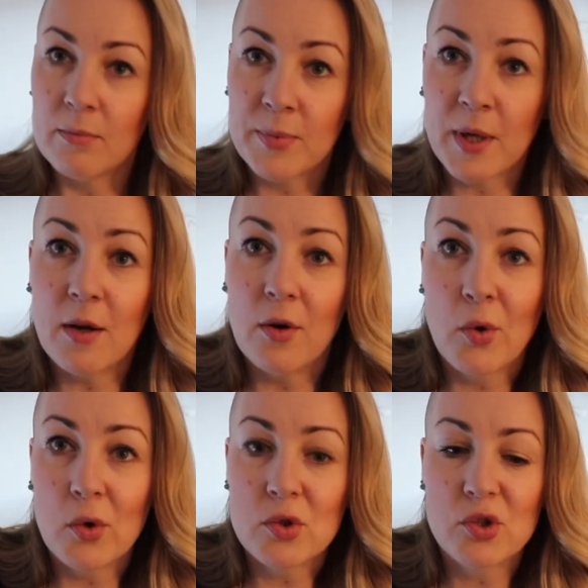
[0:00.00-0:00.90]
but
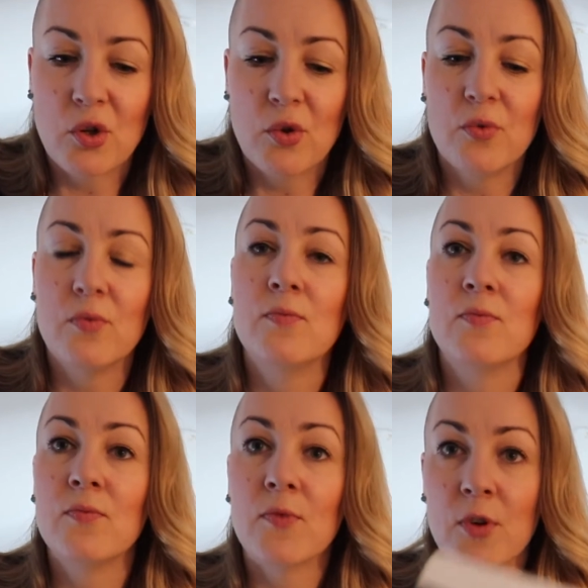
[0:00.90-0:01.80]
also
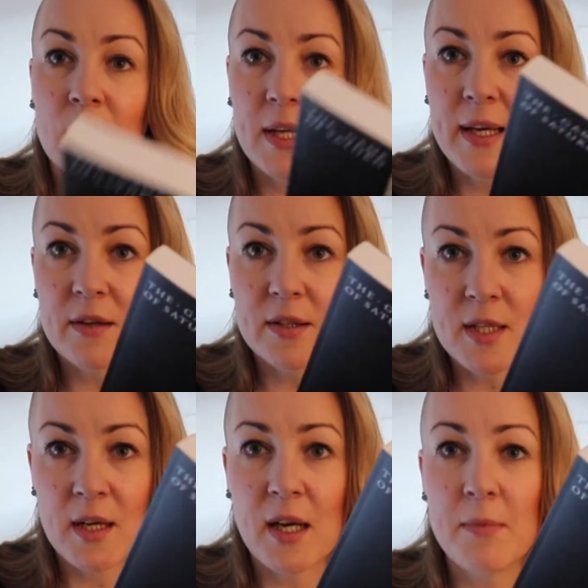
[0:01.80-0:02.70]
for a later
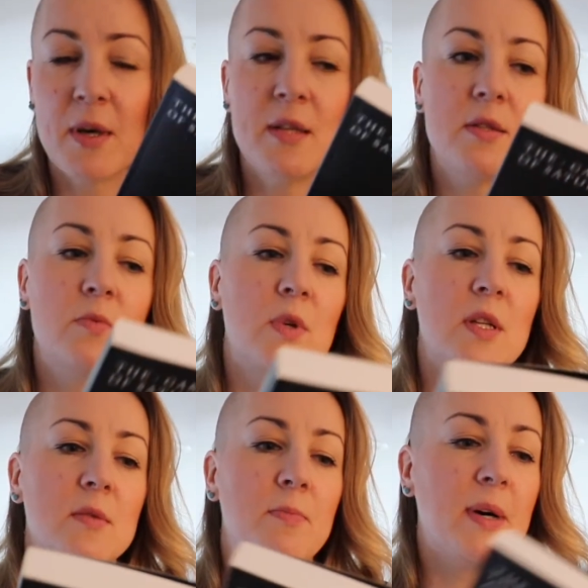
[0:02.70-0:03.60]
time I just
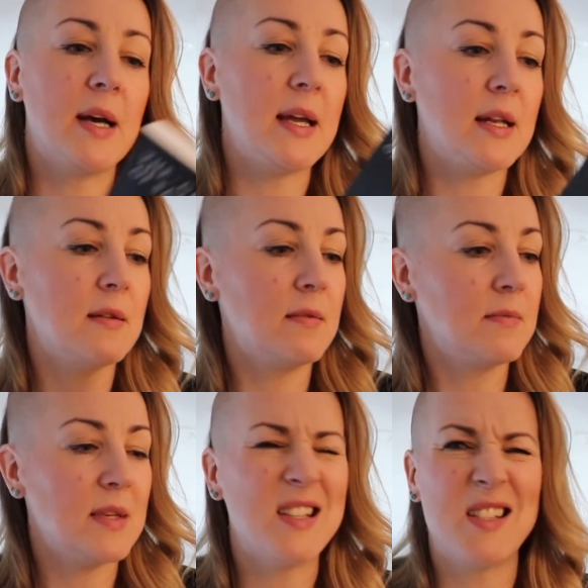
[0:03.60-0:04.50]
wanted to buy it.
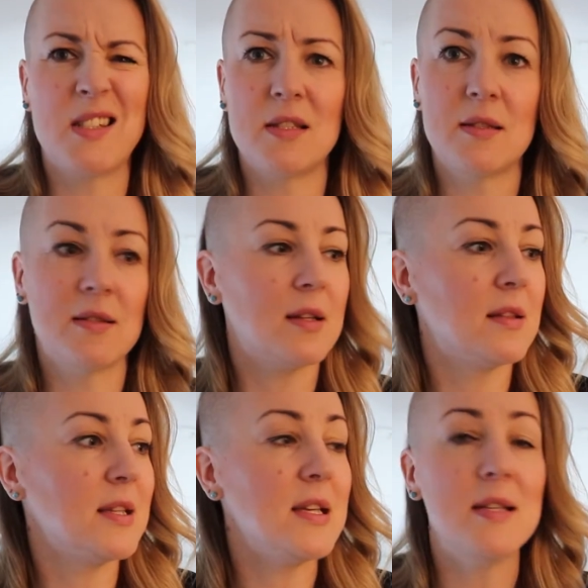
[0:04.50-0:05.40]
It's
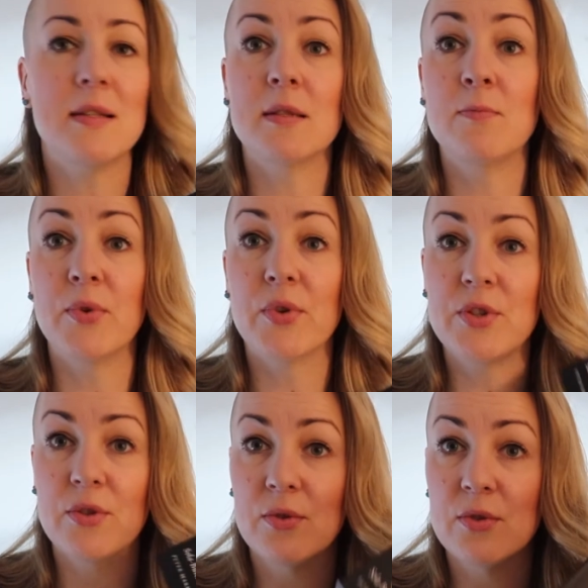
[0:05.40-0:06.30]
not the easiest book
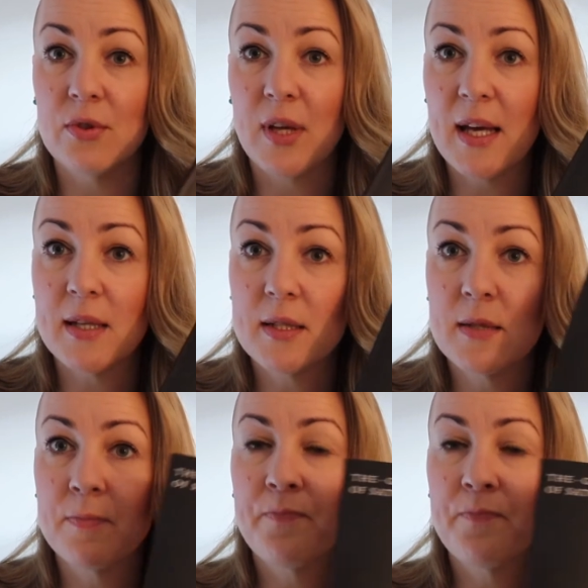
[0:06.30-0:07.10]
to get,